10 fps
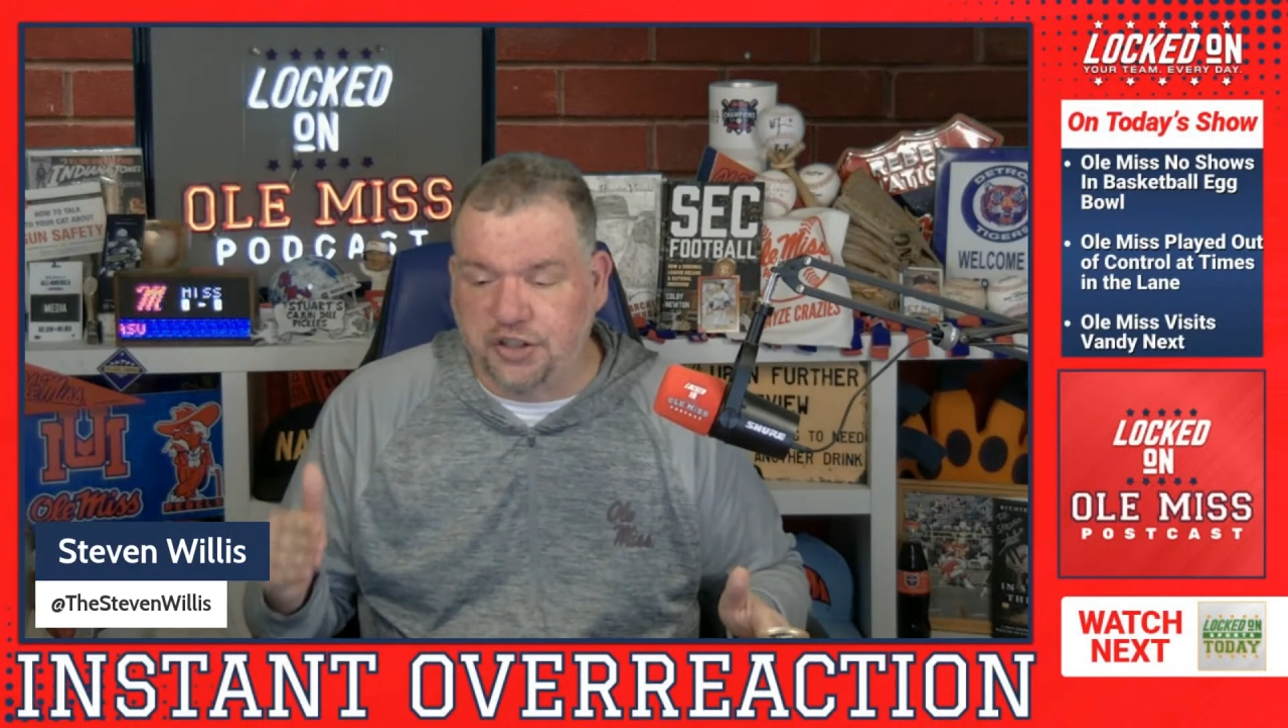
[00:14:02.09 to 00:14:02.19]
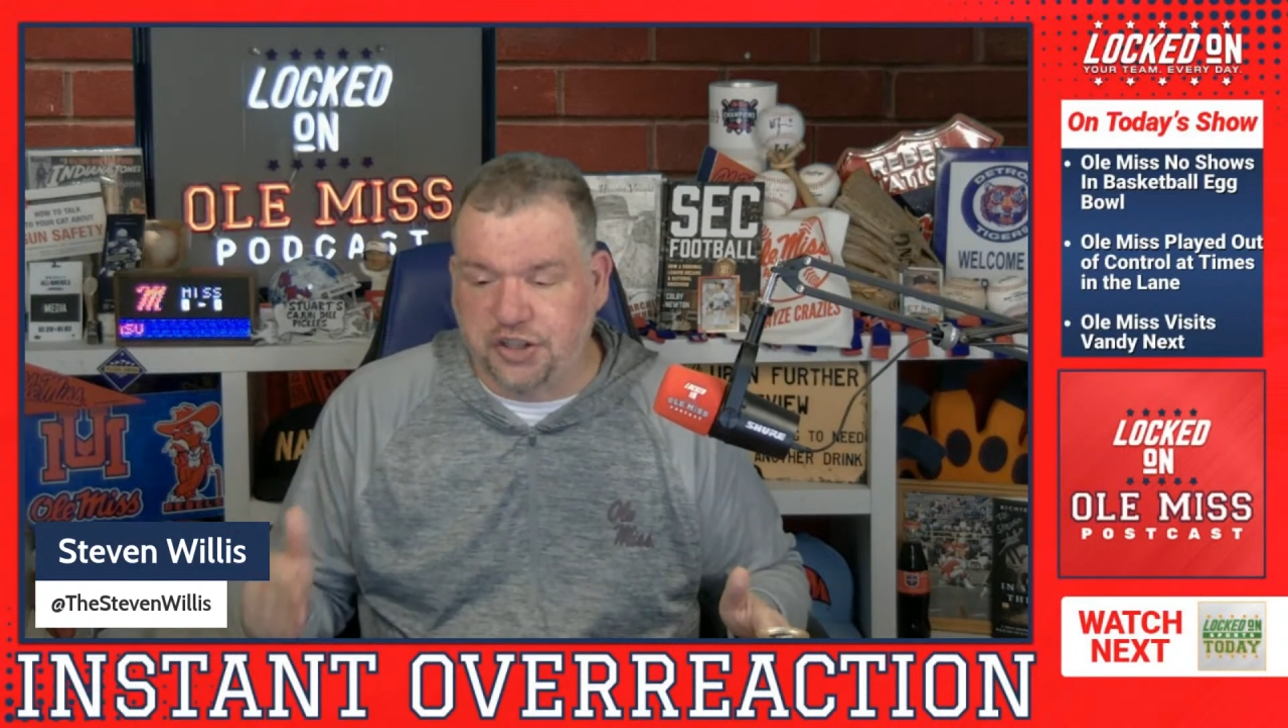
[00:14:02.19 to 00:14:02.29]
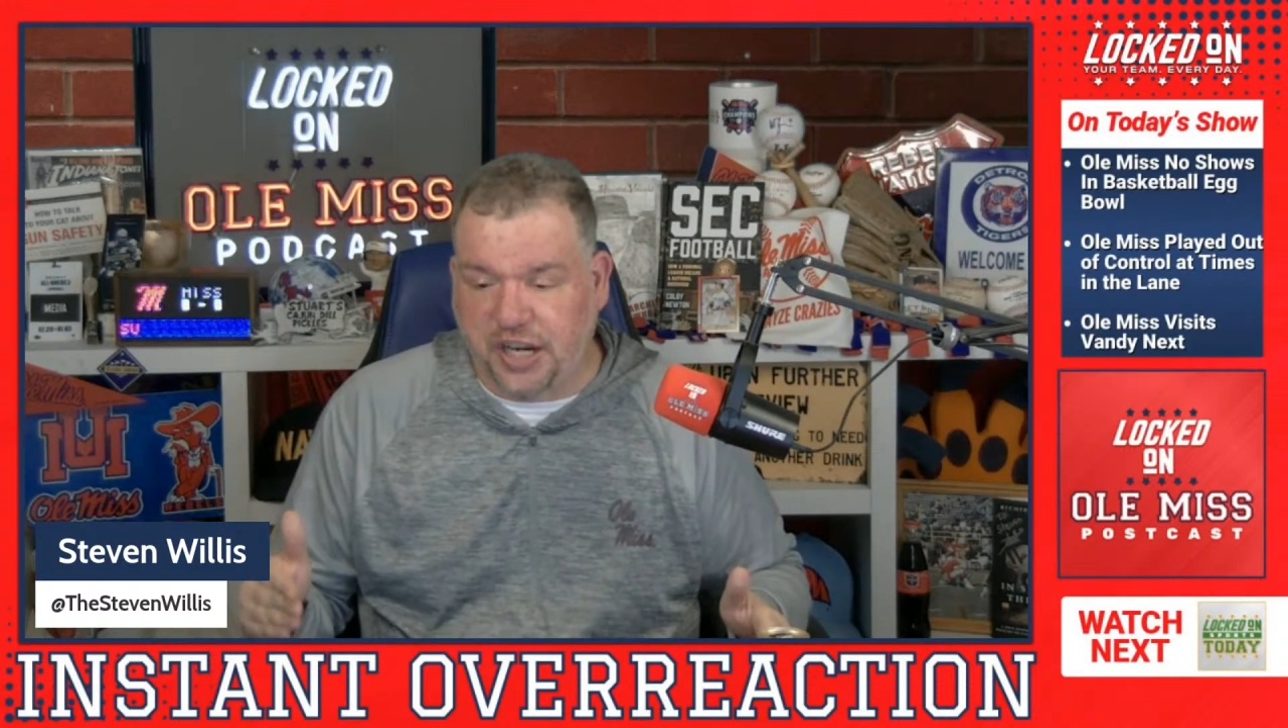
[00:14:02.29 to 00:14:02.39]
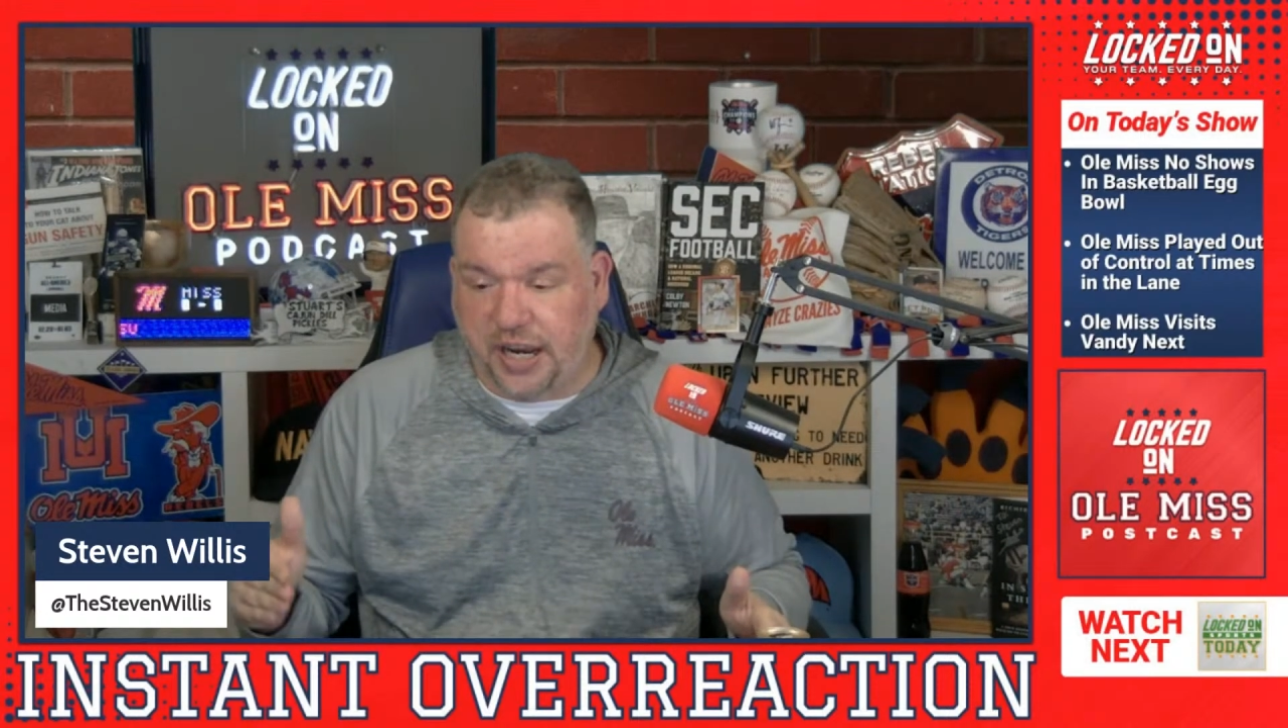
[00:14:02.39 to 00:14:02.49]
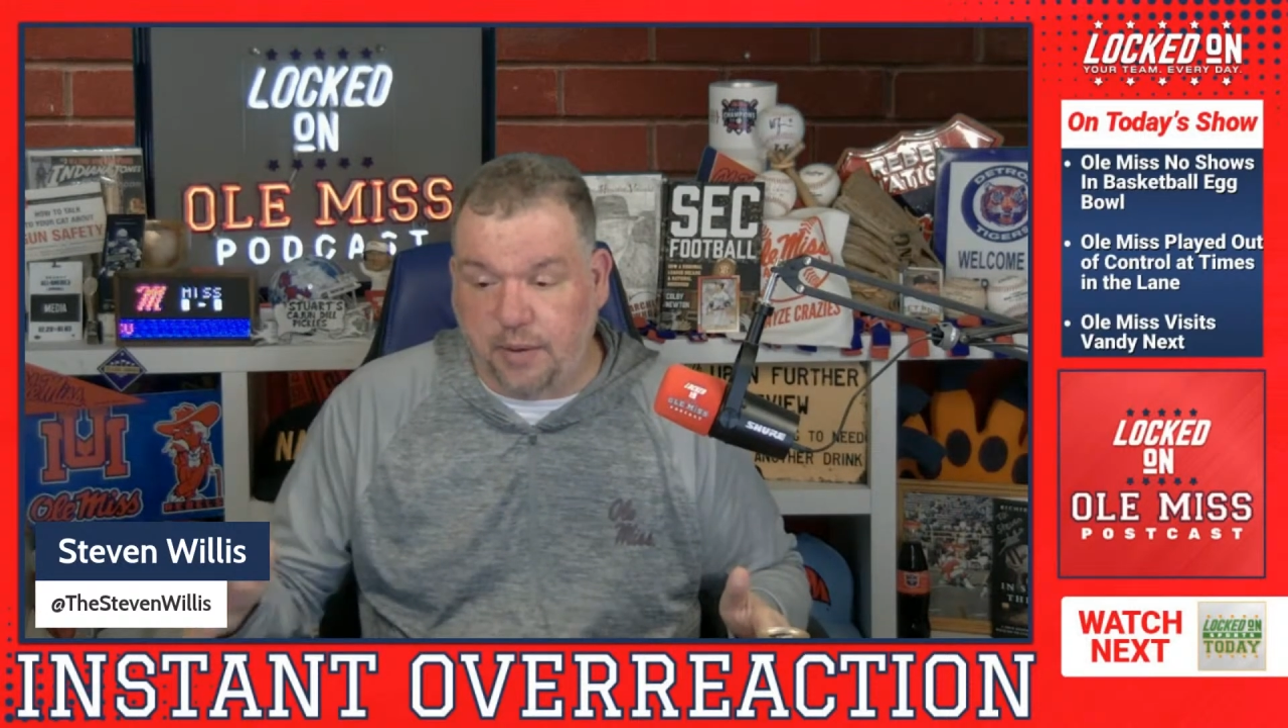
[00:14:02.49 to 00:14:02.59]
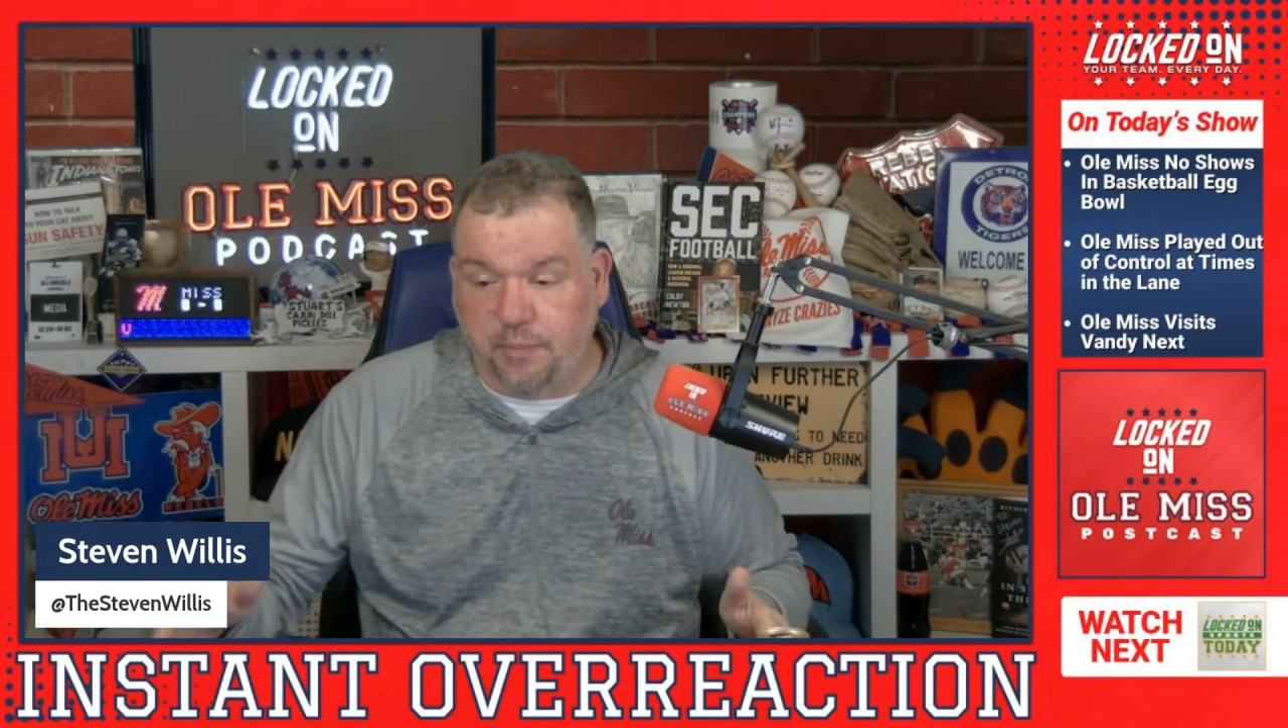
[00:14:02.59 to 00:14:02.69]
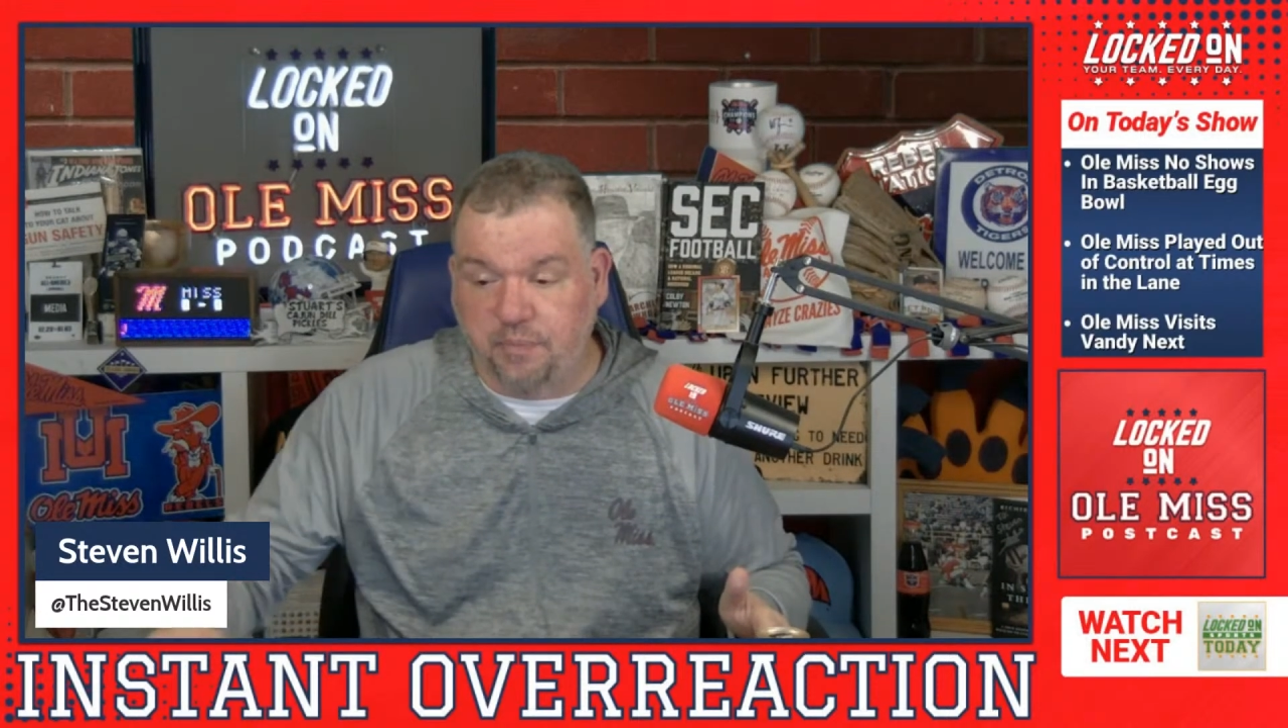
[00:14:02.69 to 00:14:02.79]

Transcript: shape.